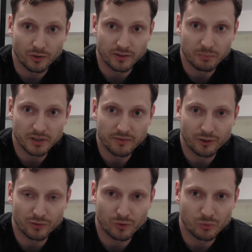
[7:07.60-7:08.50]
It's a bit
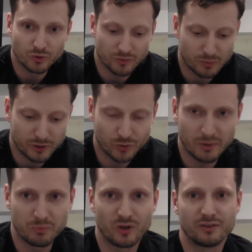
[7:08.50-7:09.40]
difficult for me to
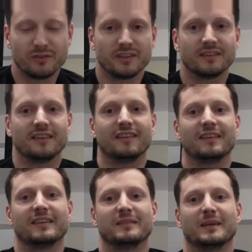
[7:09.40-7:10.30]
remember everything.
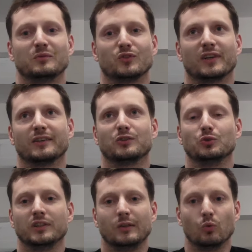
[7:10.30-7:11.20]
I'm trying to
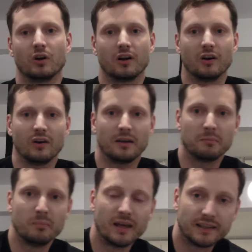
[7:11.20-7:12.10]
do it in one go,
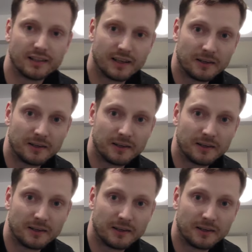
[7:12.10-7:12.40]
but